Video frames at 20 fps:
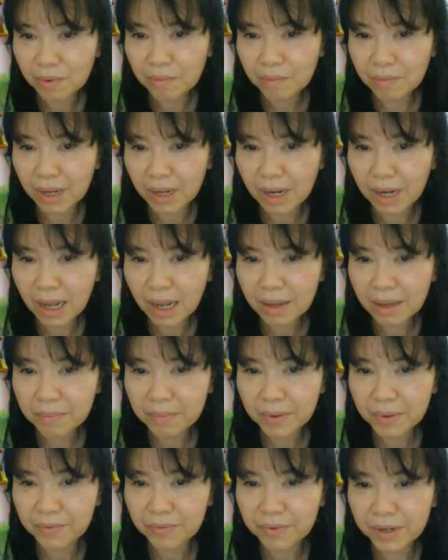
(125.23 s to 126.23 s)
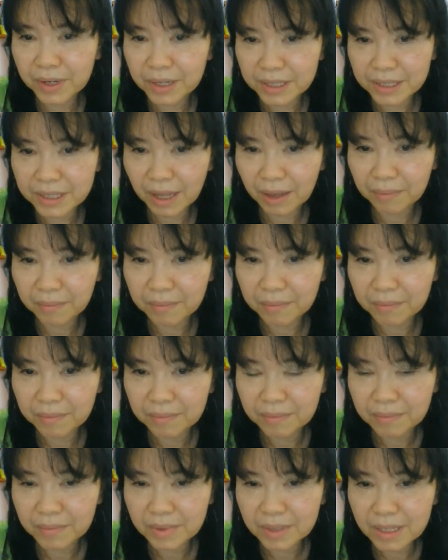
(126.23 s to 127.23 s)
but I prefer this type.
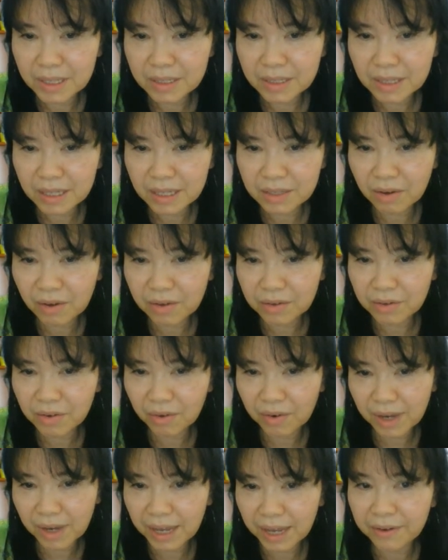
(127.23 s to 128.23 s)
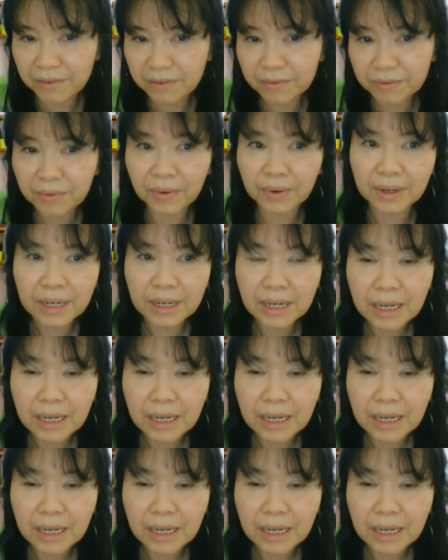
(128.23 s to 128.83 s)
This one is on your handphone.